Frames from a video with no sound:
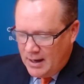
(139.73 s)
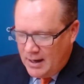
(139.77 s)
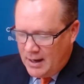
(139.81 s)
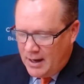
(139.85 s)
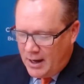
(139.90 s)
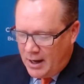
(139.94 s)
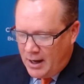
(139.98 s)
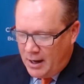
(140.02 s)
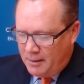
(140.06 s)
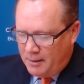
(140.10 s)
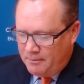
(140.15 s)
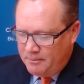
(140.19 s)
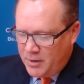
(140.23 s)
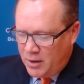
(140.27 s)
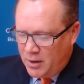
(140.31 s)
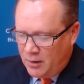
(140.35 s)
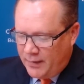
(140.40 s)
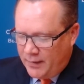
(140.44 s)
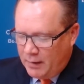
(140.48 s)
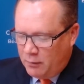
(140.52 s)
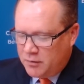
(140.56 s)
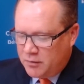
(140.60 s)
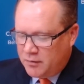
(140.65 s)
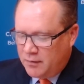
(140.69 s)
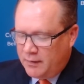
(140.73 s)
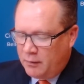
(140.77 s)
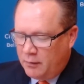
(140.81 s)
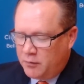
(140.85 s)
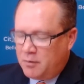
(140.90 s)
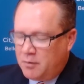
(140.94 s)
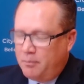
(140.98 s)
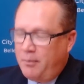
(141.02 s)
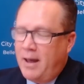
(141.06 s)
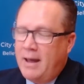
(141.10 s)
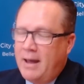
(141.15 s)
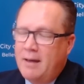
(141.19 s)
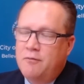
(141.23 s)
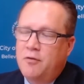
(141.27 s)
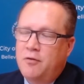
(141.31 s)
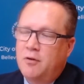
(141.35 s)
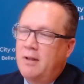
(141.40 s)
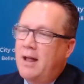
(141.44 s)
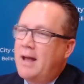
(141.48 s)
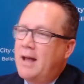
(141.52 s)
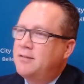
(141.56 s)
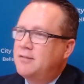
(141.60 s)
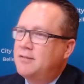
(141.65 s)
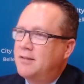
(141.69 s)
That was a
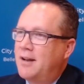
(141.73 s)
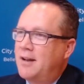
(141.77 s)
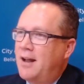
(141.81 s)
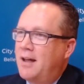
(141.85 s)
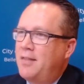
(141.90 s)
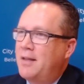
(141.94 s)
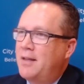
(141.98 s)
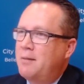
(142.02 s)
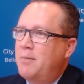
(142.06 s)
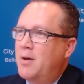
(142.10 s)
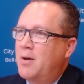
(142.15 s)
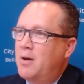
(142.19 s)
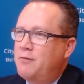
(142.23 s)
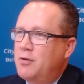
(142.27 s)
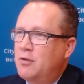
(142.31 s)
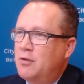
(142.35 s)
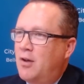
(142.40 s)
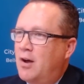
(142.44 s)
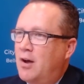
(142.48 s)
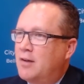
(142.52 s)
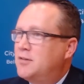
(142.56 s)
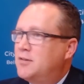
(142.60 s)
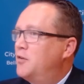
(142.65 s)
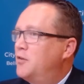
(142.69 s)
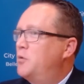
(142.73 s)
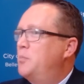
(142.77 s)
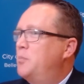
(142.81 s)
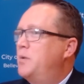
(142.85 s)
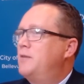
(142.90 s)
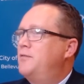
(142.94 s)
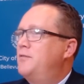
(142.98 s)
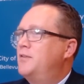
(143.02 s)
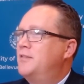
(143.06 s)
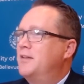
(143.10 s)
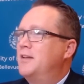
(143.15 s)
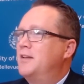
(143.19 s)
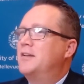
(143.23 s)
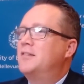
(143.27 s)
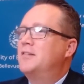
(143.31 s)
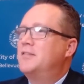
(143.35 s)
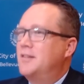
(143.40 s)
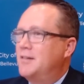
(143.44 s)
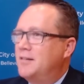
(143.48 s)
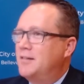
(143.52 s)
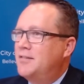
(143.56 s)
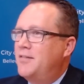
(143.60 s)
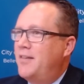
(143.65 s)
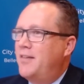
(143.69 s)
painful lesson. I think Bellevue lost a little bit of its
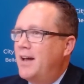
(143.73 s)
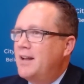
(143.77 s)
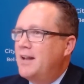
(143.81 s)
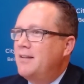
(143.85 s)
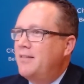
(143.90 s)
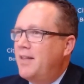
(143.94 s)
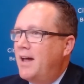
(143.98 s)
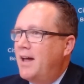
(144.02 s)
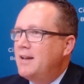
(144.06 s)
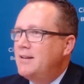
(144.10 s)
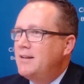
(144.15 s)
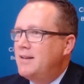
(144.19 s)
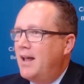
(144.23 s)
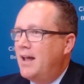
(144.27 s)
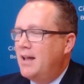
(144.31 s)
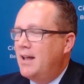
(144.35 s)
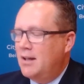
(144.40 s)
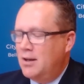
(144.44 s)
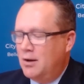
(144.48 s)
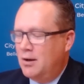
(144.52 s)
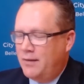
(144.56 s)
innocence that day.